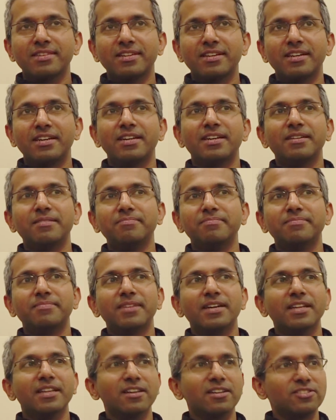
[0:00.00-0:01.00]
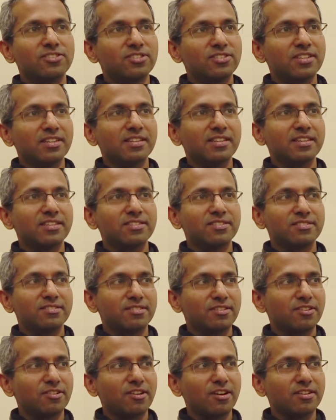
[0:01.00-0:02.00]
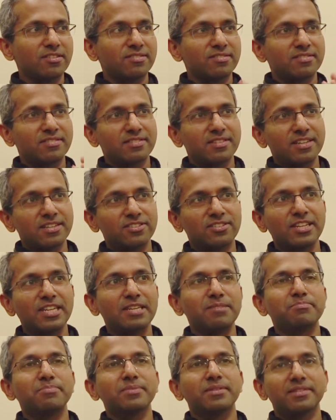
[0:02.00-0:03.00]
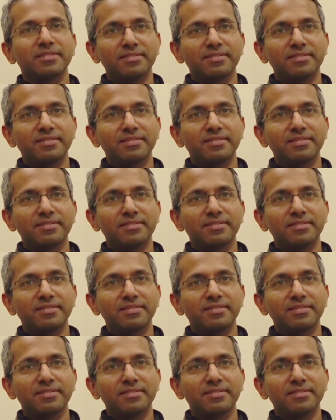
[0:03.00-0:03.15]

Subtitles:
alert stillness. You're not asleep.